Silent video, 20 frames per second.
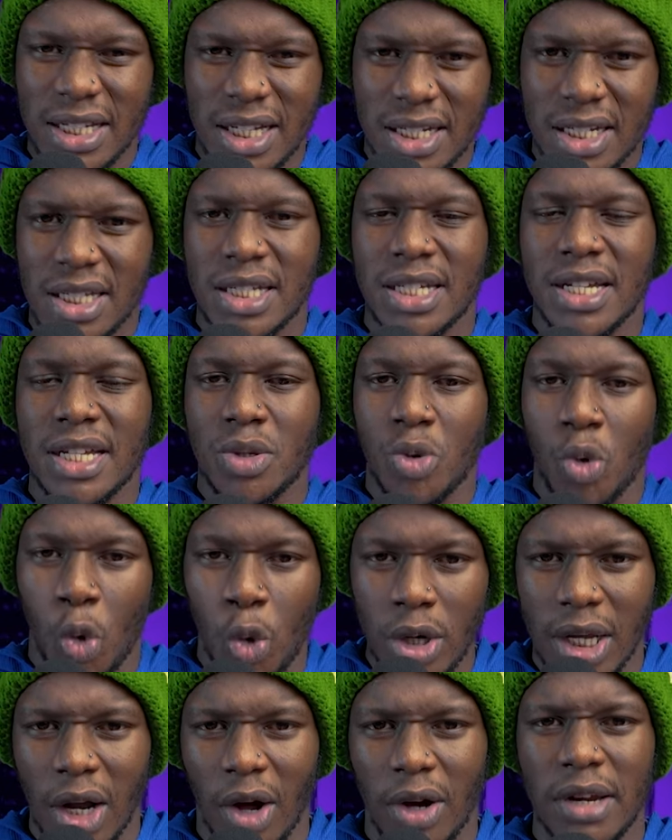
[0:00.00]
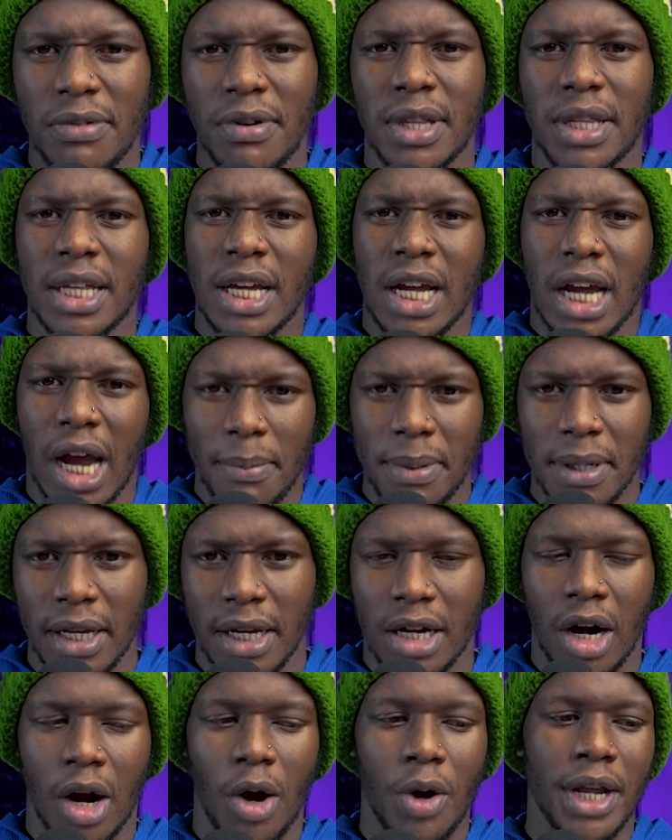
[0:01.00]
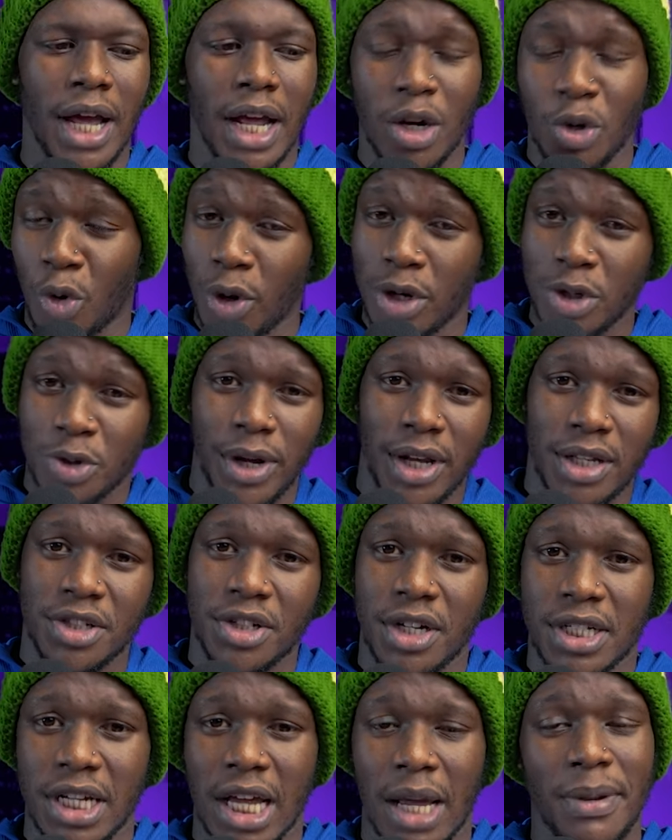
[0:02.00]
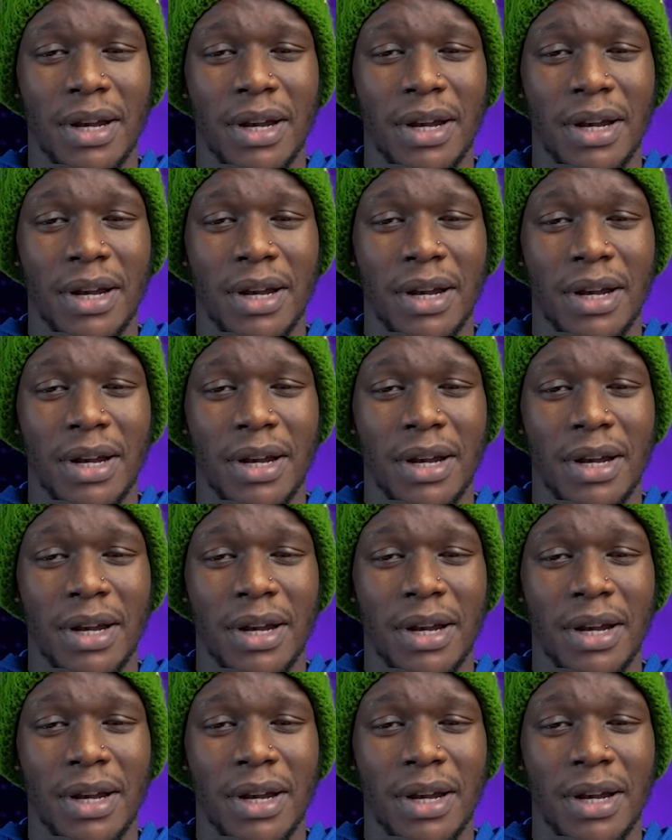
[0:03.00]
just just cool down everything, calm the crowd, and go into extra time.